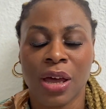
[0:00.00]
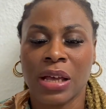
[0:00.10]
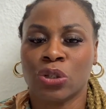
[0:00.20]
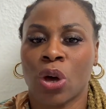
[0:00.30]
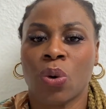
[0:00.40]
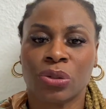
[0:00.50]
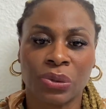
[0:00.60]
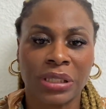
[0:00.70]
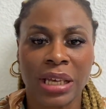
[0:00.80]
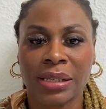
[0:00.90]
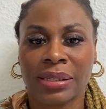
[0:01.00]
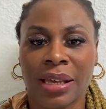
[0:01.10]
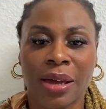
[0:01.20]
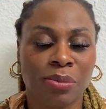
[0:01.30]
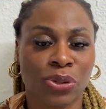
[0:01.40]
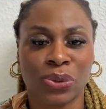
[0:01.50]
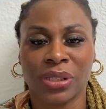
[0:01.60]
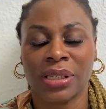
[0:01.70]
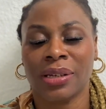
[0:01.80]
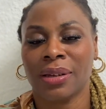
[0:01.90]
So I want to test them to
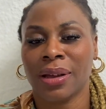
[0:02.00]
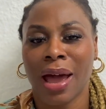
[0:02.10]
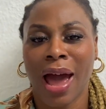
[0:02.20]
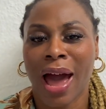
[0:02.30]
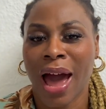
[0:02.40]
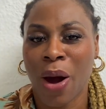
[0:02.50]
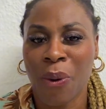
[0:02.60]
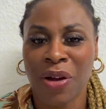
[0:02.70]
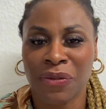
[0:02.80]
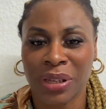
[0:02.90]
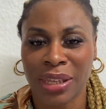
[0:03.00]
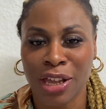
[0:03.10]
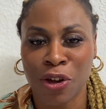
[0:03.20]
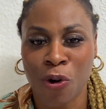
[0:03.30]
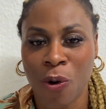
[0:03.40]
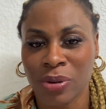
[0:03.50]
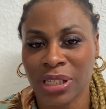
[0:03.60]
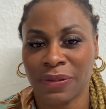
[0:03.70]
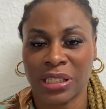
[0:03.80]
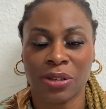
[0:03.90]
see how everything goes.
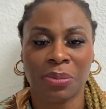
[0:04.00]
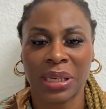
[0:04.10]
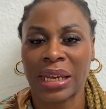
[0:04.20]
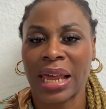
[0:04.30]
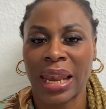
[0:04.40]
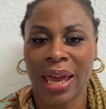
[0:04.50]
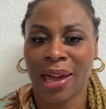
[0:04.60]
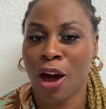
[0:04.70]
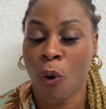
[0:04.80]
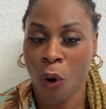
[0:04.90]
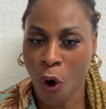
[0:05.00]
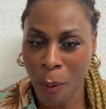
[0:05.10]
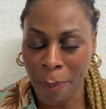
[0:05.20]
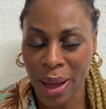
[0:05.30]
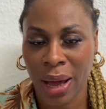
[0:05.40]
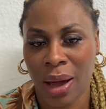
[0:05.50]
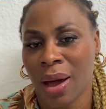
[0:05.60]
If it's something I like, I'll come back